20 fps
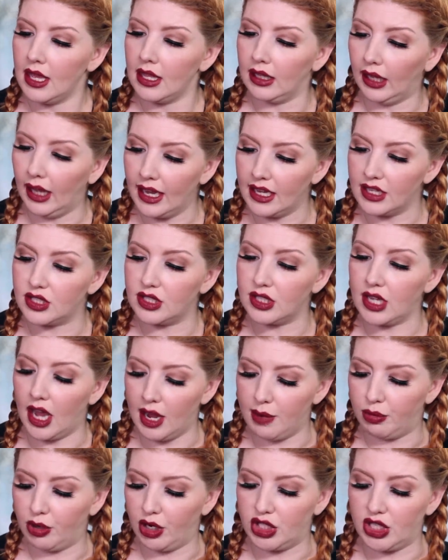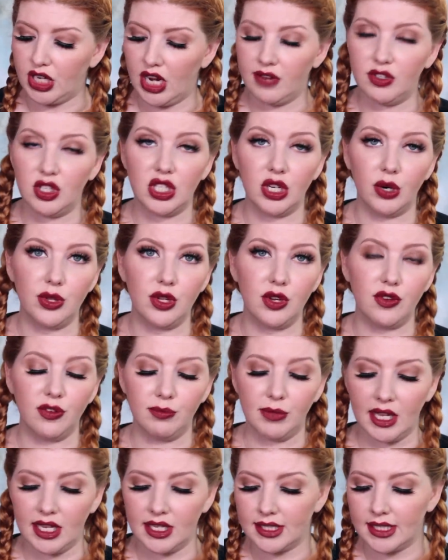The last eye brush I have to share with you
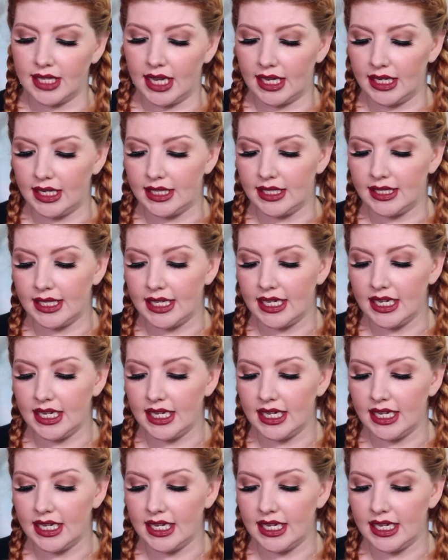from that set is